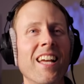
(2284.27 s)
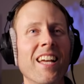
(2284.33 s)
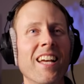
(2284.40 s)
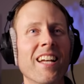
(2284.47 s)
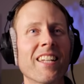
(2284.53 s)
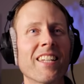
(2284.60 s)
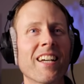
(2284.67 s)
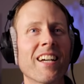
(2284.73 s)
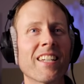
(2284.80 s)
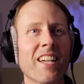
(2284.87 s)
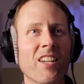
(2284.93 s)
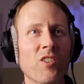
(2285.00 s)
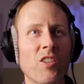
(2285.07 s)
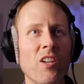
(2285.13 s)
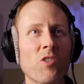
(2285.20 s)
and uh,
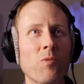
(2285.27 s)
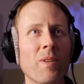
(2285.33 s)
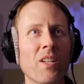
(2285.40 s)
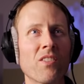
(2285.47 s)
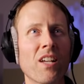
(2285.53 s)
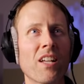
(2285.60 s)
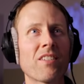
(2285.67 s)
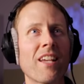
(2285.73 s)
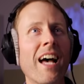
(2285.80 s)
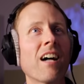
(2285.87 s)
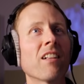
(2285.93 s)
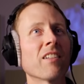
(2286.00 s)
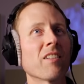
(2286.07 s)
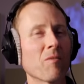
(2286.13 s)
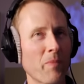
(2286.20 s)
yeah, Sound Speeds, that's
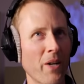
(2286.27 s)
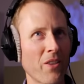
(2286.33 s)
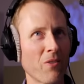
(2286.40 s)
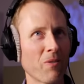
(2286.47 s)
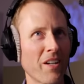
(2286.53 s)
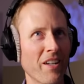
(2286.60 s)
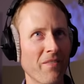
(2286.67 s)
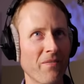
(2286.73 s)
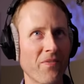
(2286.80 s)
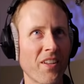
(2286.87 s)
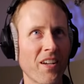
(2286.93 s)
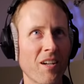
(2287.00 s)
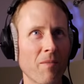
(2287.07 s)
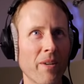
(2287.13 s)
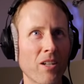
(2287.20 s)
Alan, by the way.
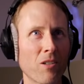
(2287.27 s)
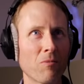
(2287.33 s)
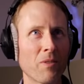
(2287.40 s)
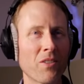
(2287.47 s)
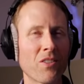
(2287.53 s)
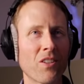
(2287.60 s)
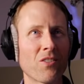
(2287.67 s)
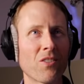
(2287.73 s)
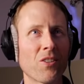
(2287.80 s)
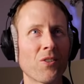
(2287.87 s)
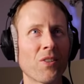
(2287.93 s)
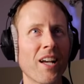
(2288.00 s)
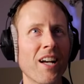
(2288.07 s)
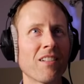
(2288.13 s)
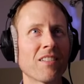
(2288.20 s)
Uh, Michael Wynn says
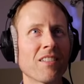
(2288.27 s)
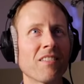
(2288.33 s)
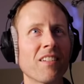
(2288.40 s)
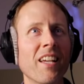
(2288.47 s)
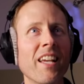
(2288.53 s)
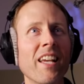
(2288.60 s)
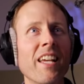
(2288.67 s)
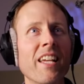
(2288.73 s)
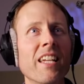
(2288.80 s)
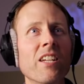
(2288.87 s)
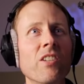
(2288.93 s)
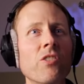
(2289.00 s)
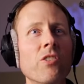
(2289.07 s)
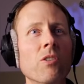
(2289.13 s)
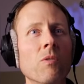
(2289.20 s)
hello to Alan.
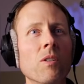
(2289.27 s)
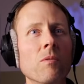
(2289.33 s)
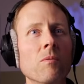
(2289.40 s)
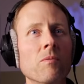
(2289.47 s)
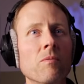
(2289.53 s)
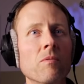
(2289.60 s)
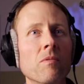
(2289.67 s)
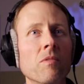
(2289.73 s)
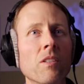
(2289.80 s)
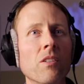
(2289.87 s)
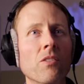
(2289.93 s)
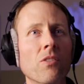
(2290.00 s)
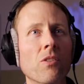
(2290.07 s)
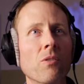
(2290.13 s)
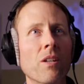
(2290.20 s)
Is your... well?
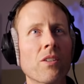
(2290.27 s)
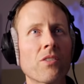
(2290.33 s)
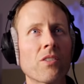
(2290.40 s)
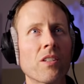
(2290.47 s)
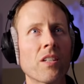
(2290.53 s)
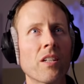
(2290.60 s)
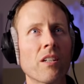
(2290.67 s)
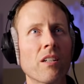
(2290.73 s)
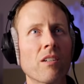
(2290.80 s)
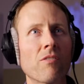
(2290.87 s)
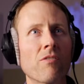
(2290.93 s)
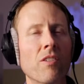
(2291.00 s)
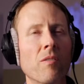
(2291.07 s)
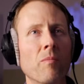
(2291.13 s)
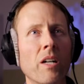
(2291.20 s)
There's a question
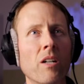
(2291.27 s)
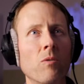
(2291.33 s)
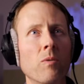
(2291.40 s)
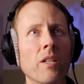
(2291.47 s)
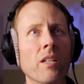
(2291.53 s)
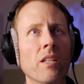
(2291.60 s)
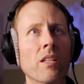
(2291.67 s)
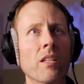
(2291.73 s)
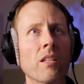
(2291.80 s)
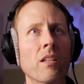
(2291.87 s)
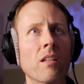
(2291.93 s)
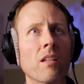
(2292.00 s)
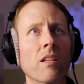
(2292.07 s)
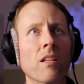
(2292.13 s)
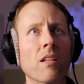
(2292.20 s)
here from Michael Wynn.